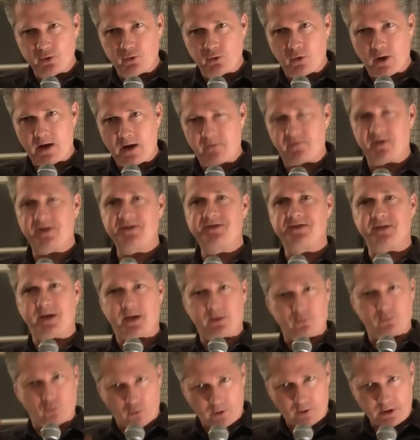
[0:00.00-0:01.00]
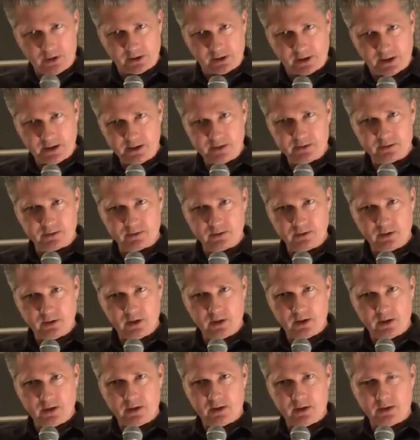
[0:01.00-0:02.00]
your cravings, yet really
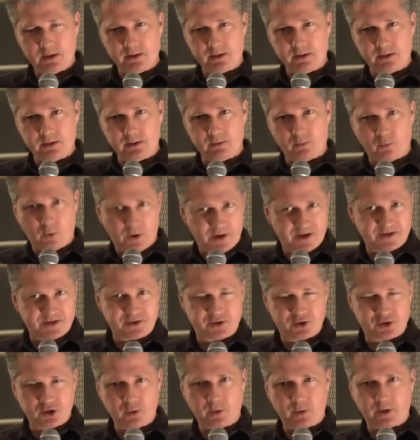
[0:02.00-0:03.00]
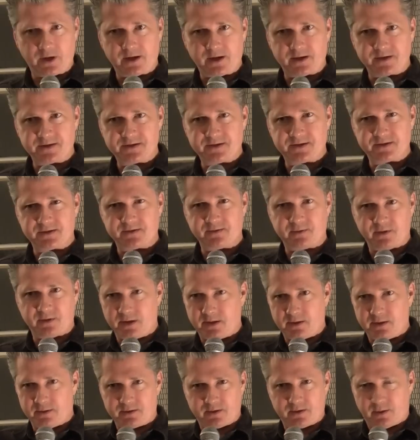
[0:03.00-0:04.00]
what it's doing, it's
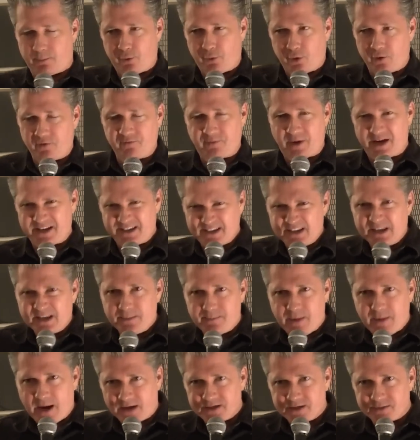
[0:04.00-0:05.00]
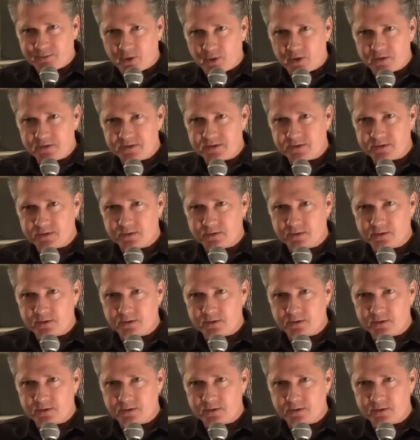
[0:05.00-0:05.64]
approved by sleep experts